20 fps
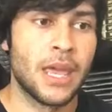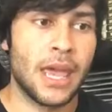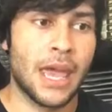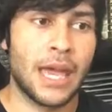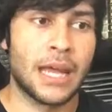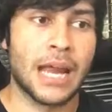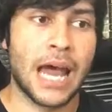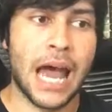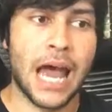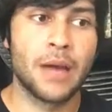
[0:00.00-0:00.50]

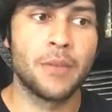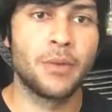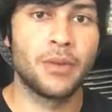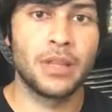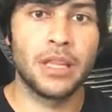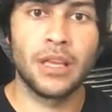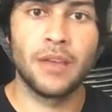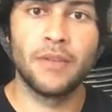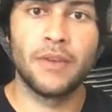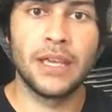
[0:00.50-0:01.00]
and I
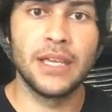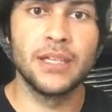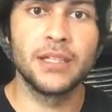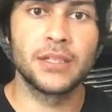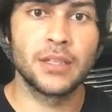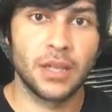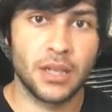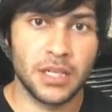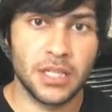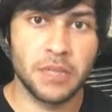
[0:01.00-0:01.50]
believe he's
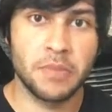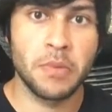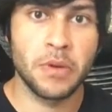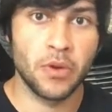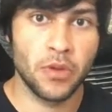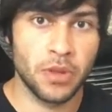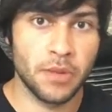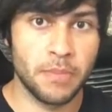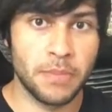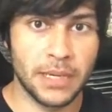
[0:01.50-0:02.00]
going to
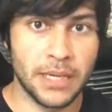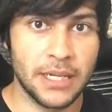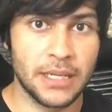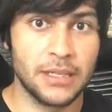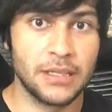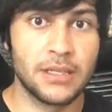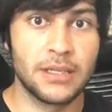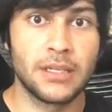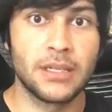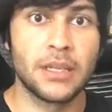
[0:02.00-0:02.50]
spill the
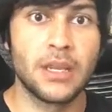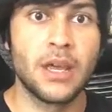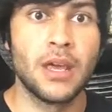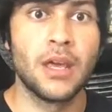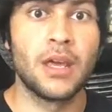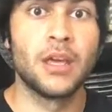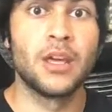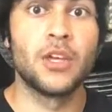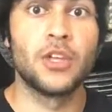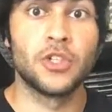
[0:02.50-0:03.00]
beans
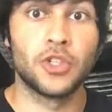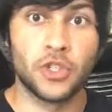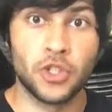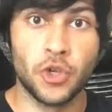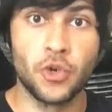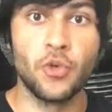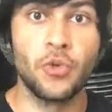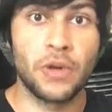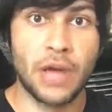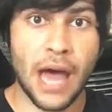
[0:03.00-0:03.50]

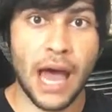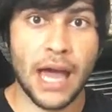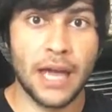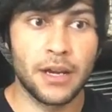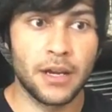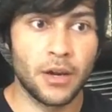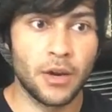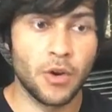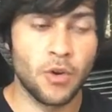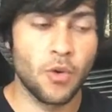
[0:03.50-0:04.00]
to
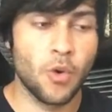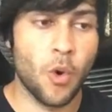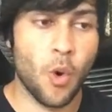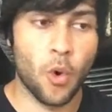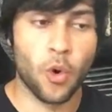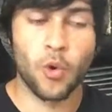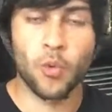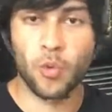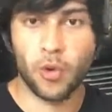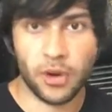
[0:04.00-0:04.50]
Kaido
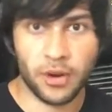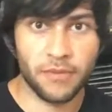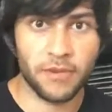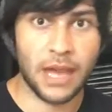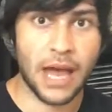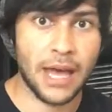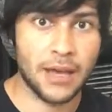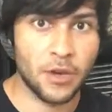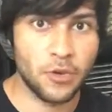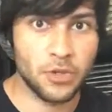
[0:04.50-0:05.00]
or one of
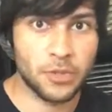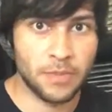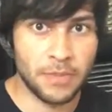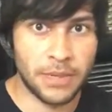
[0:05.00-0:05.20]
Kaido's